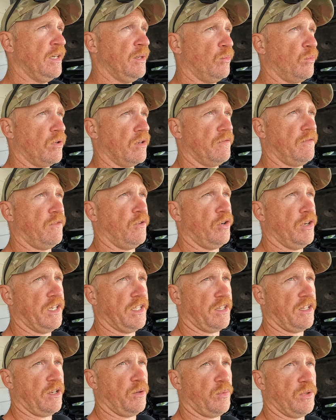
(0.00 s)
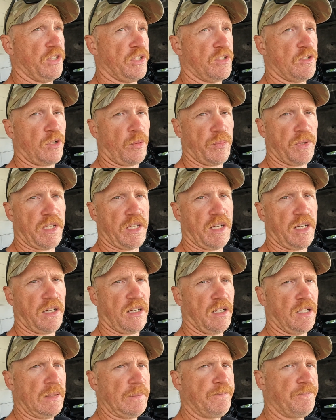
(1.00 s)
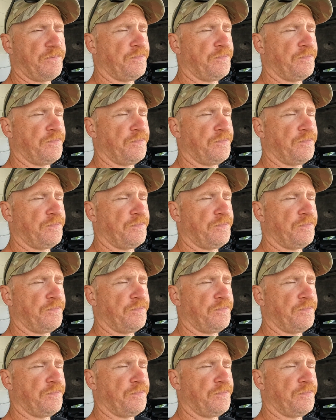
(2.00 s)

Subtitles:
What I'm finding though, when you stop the car